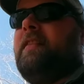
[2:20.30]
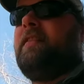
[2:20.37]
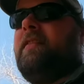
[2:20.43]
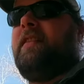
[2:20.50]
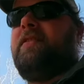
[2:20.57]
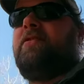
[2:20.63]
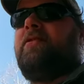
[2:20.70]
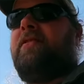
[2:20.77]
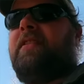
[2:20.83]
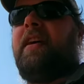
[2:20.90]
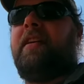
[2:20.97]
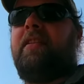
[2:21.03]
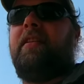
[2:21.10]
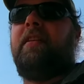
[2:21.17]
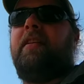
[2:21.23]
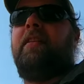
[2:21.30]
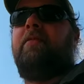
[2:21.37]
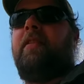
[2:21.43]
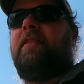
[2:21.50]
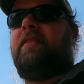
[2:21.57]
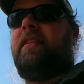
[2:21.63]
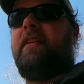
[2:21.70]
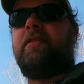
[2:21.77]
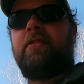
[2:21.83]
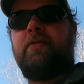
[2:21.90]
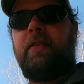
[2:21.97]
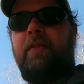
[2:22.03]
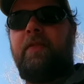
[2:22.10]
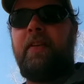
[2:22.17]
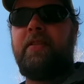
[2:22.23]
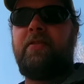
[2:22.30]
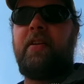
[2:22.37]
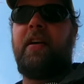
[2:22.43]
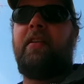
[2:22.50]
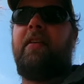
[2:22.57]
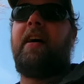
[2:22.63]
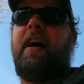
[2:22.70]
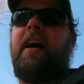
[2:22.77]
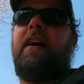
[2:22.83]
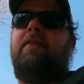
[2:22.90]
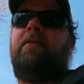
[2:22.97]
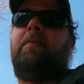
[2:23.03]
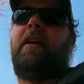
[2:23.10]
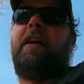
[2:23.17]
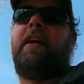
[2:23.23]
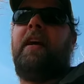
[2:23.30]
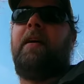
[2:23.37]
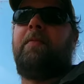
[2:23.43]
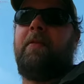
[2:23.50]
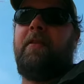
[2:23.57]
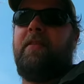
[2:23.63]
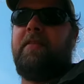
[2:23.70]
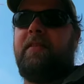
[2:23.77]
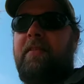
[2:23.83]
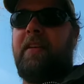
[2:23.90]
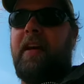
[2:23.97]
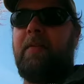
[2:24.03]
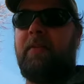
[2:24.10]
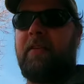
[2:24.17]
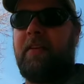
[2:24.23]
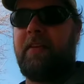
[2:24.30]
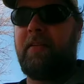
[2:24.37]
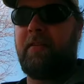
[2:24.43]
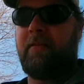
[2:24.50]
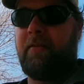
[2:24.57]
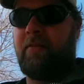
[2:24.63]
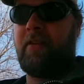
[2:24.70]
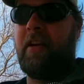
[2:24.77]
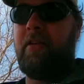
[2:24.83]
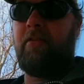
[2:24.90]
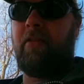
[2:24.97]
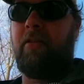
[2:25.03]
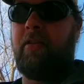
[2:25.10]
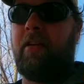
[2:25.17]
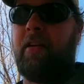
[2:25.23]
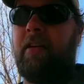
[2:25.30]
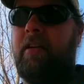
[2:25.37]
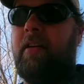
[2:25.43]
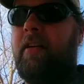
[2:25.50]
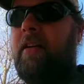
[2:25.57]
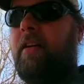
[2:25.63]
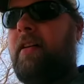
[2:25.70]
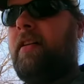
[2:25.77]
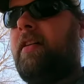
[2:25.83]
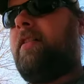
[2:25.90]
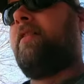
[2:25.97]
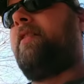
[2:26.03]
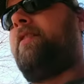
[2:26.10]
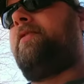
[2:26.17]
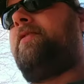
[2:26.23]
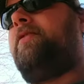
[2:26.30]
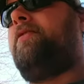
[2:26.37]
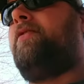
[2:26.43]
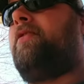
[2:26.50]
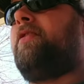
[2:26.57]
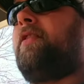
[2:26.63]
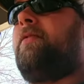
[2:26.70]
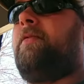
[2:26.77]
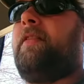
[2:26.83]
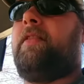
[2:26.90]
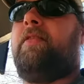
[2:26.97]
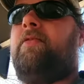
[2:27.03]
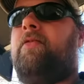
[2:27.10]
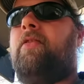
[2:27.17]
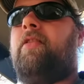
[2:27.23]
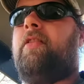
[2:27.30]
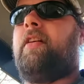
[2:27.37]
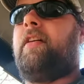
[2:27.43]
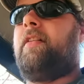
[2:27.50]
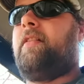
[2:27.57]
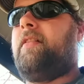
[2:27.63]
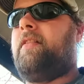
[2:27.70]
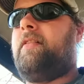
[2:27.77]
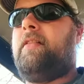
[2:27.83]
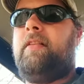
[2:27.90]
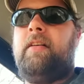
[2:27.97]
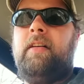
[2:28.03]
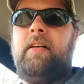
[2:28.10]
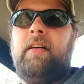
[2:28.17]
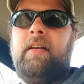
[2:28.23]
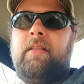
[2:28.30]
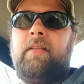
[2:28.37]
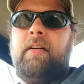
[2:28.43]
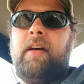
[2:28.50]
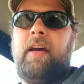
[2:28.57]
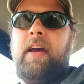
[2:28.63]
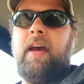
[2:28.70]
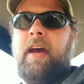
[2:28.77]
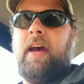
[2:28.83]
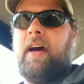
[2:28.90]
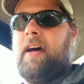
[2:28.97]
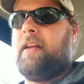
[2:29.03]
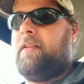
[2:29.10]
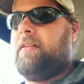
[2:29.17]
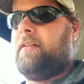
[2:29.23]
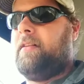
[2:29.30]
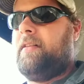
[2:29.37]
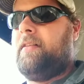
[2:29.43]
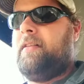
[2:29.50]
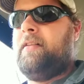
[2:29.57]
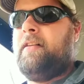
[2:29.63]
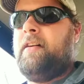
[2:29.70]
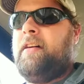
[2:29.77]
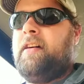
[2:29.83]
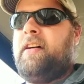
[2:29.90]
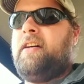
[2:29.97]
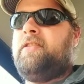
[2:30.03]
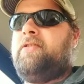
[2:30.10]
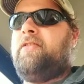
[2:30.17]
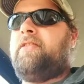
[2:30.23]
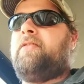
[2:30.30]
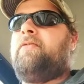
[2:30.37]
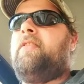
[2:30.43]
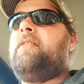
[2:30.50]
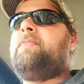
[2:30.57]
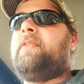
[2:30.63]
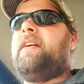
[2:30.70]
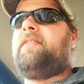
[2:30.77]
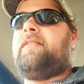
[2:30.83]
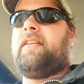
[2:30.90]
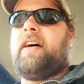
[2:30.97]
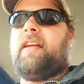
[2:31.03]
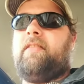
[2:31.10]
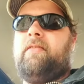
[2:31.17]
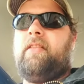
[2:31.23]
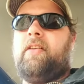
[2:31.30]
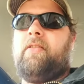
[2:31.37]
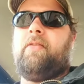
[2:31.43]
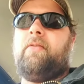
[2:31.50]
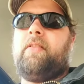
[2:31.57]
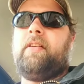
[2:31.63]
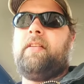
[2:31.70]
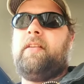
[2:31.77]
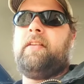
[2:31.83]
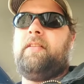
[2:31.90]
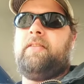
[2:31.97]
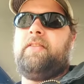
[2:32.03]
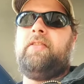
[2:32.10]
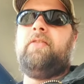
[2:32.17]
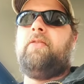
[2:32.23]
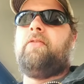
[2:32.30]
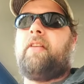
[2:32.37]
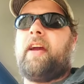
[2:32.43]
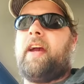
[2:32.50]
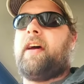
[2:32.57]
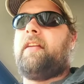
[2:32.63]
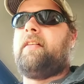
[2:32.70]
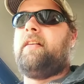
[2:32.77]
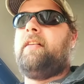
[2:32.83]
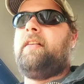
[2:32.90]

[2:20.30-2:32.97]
Let's just take the residential refrigerator I have in my camper. It's a Samsung 2-door with a drawer, and just to replace that alone is $2,000.